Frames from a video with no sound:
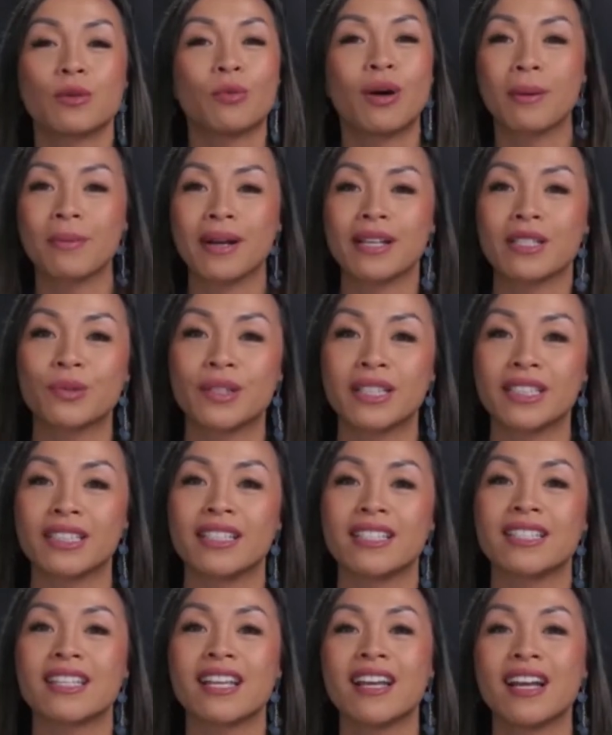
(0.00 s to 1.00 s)
So why am I doing
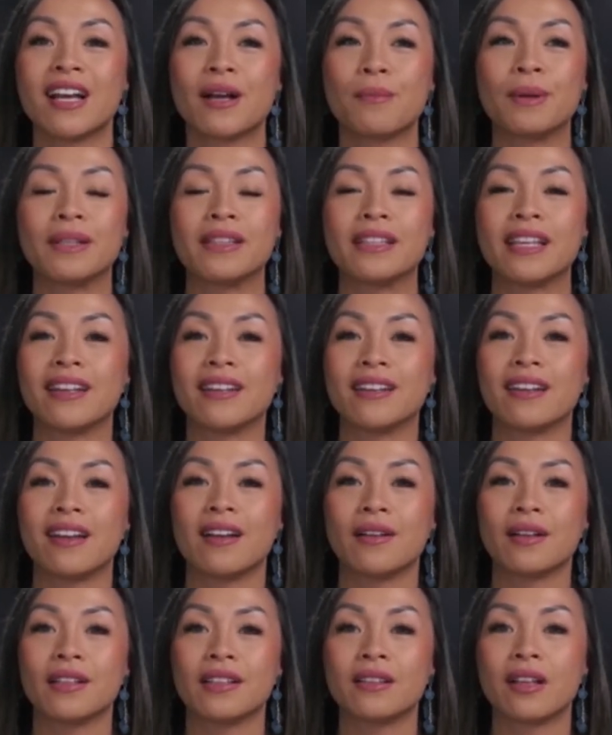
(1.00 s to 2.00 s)
this? But
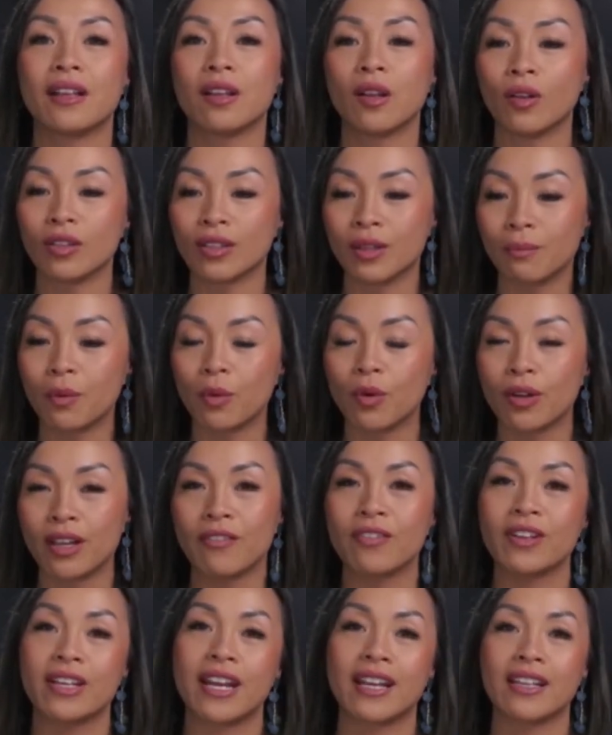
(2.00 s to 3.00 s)
then the lot the more
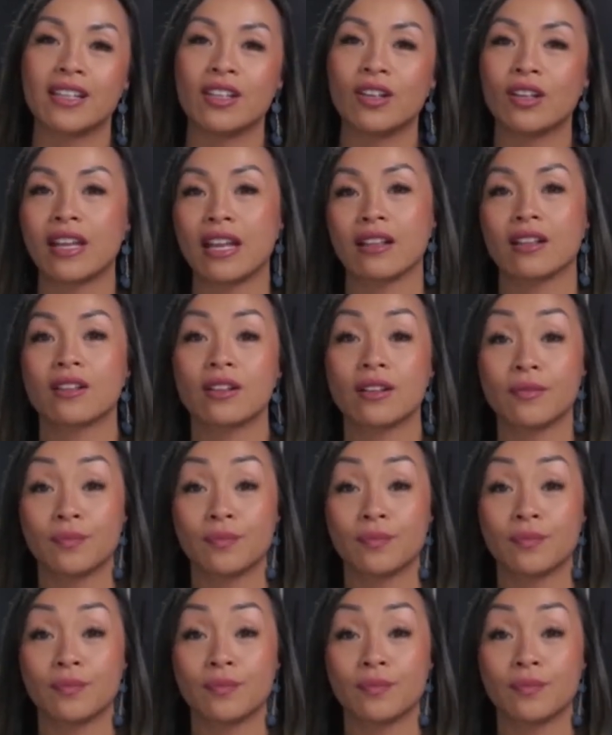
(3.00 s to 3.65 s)
every day you get